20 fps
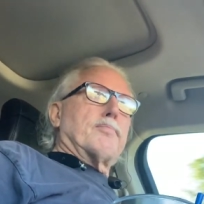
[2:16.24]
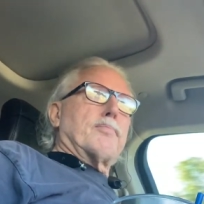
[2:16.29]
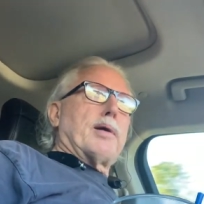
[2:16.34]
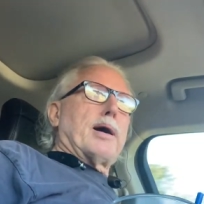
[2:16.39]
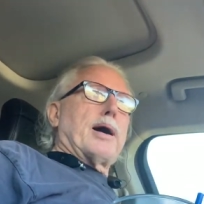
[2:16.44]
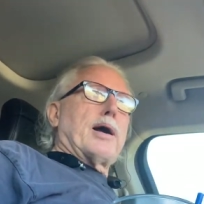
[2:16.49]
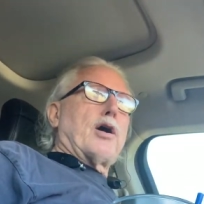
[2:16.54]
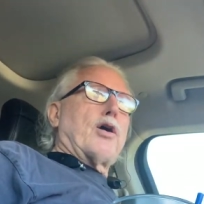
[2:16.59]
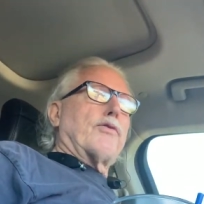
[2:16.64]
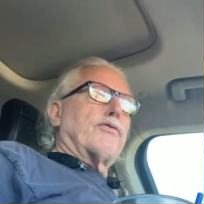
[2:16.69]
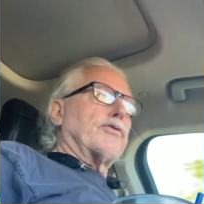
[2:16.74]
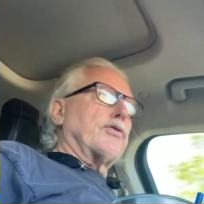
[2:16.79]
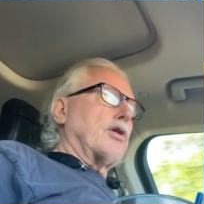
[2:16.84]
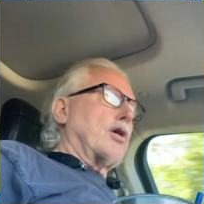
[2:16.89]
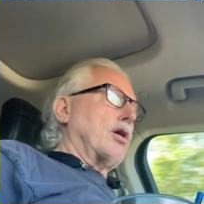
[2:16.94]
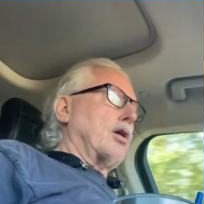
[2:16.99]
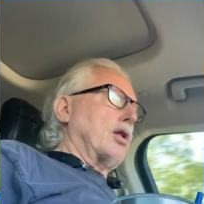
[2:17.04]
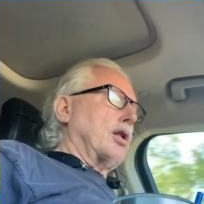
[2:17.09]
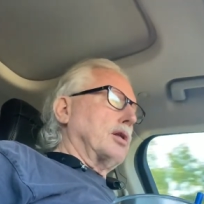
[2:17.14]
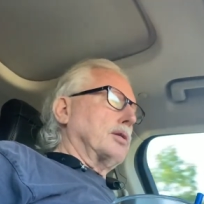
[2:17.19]
my
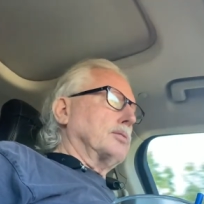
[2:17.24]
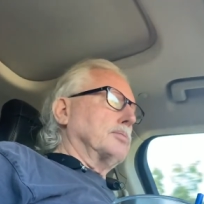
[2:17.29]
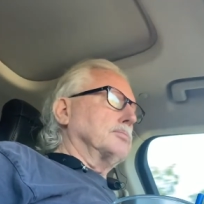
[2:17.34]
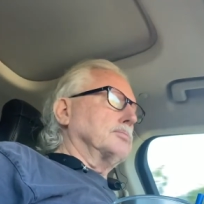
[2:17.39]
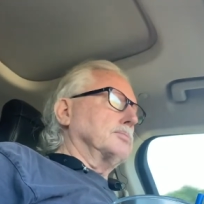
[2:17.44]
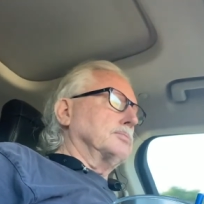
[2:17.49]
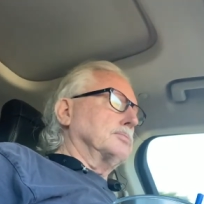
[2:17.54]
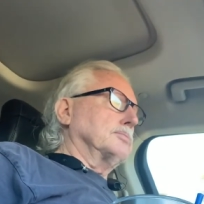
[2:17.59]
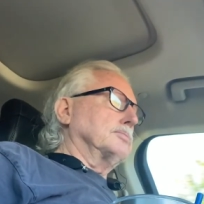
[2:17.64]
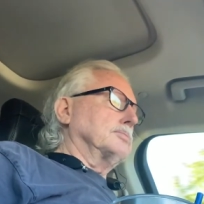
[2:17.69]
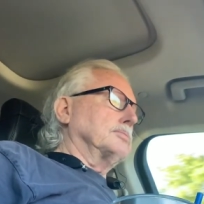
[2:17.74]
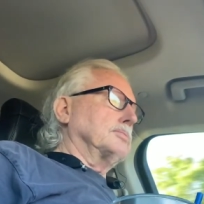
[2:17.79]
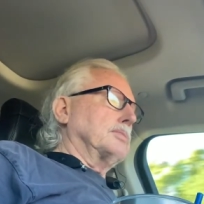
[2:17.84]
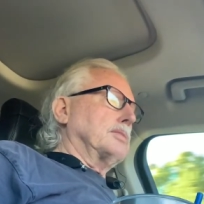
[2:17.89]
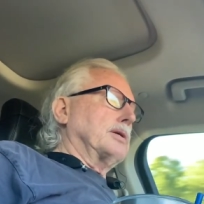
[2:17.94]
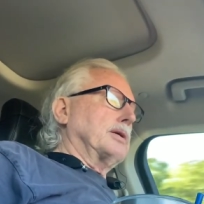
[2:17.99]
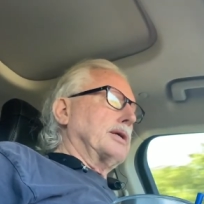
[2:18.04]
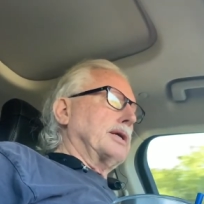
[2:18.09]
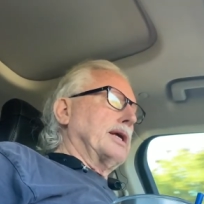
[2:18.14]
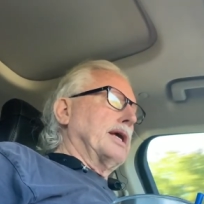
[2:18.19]
overall
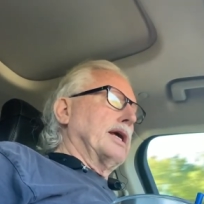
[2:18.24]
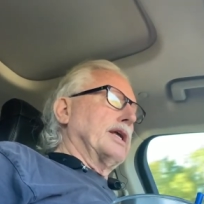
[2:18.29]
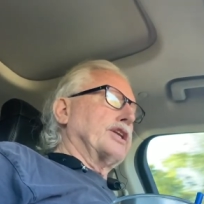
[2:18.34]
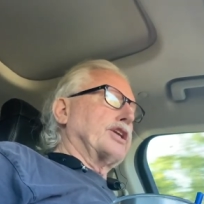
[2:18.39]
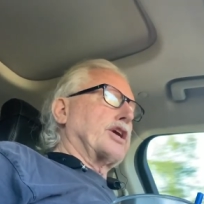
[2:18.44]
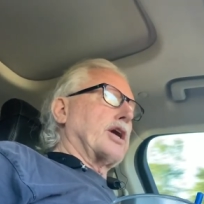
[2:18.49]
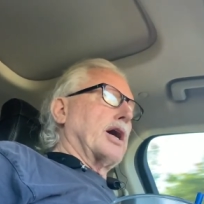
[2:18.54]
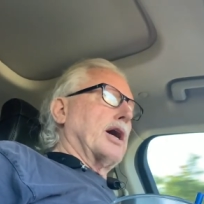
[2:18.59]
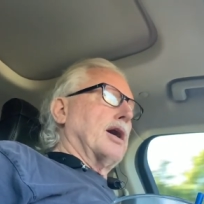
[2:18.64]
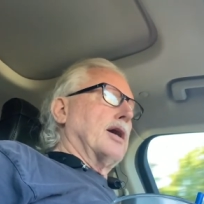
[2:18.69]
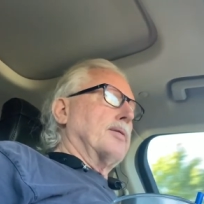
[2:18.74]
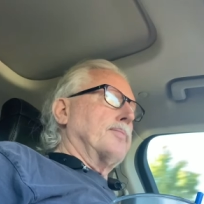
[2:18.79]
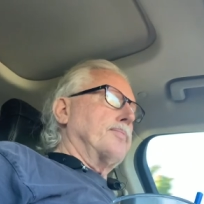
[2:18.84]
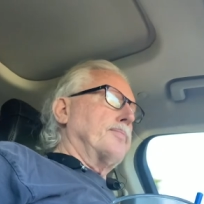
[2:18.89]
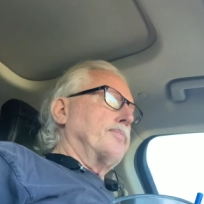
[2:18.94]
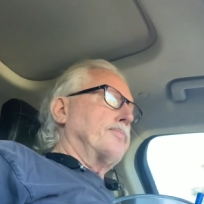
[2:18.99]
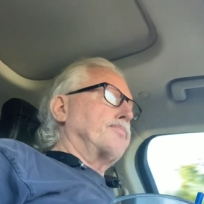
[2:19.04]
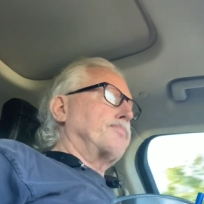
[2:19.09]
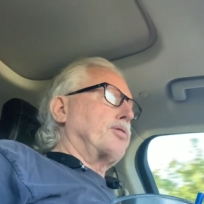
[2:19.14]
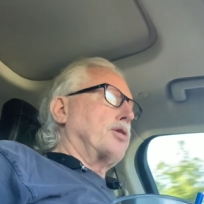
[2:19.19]
income
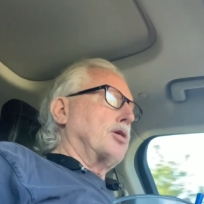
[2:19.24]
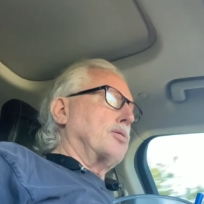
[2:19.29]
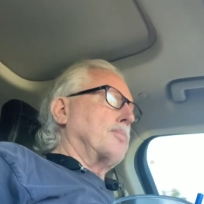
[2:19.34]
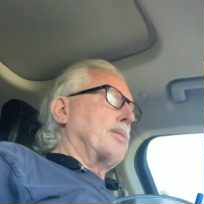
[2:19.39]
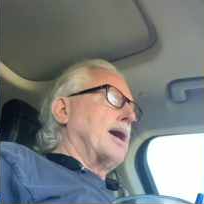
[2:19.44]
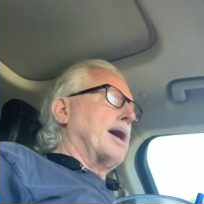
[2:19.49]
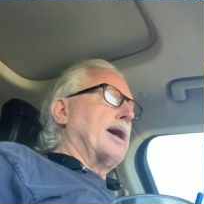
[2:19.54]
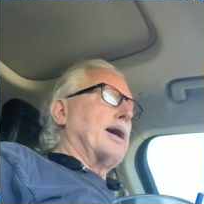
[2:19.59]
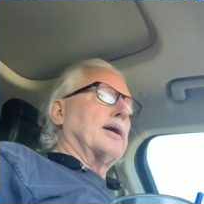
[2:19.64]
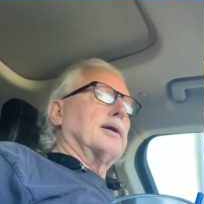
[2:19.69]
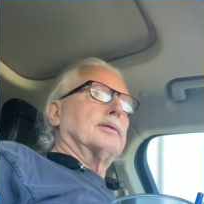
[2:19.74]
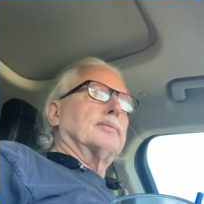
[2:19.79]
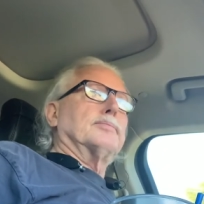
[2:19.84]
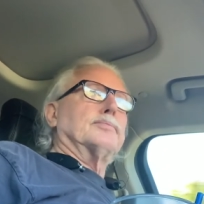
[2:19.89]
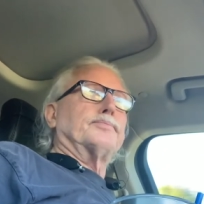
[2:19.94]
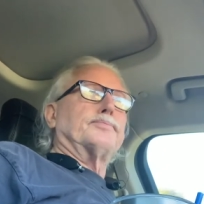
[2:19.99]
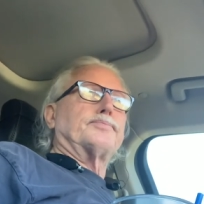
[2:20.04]
per mile.